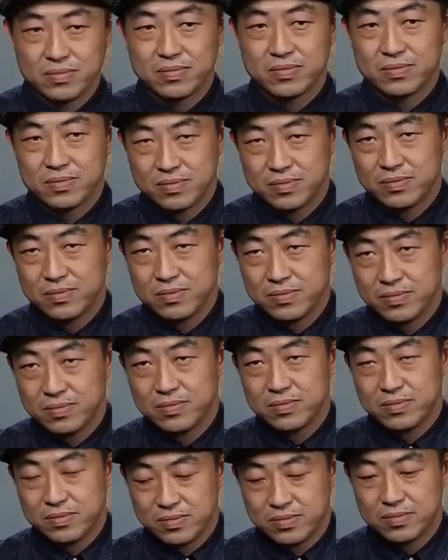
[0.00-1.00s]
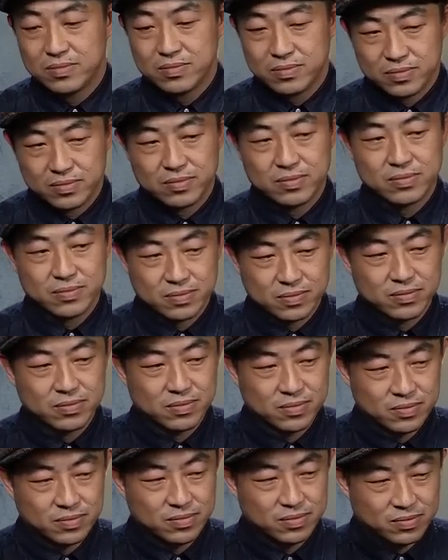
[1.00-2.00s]

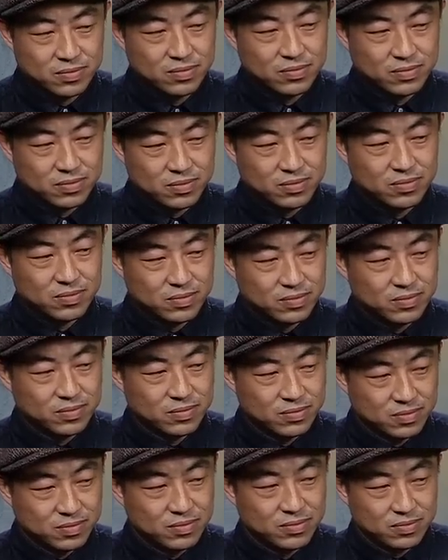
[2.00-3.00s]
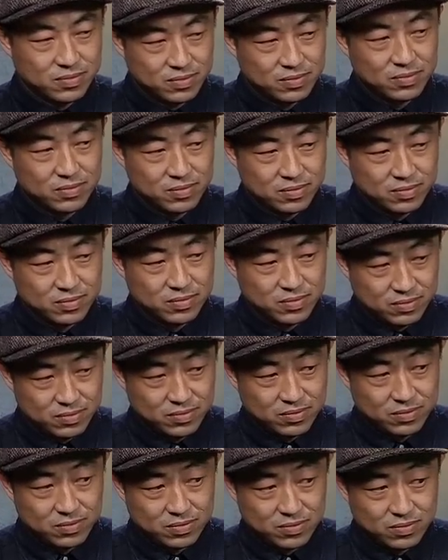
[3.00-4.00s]

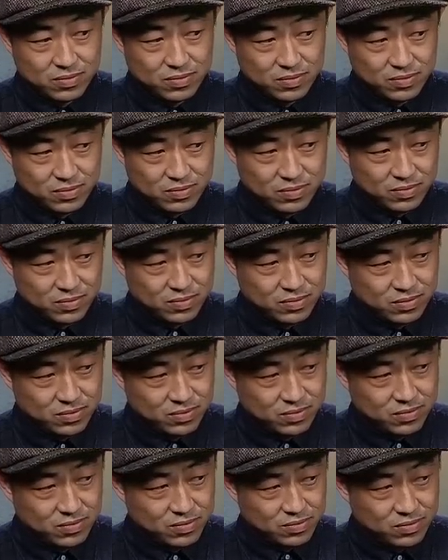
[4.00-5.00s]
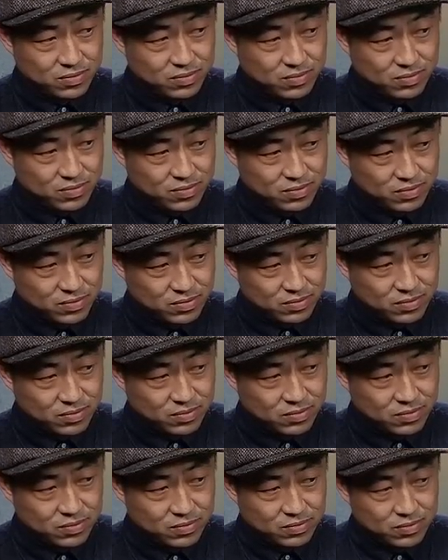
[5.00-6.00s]

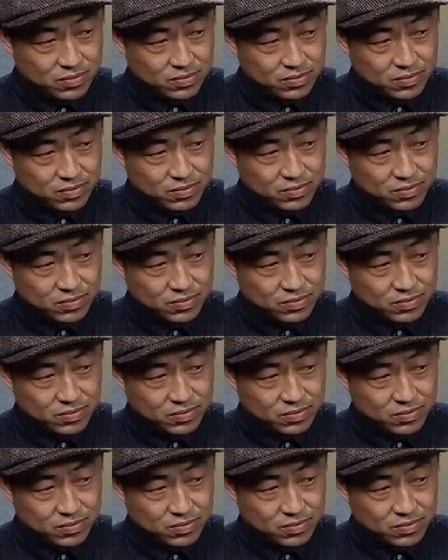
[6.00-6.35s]
(not speaking)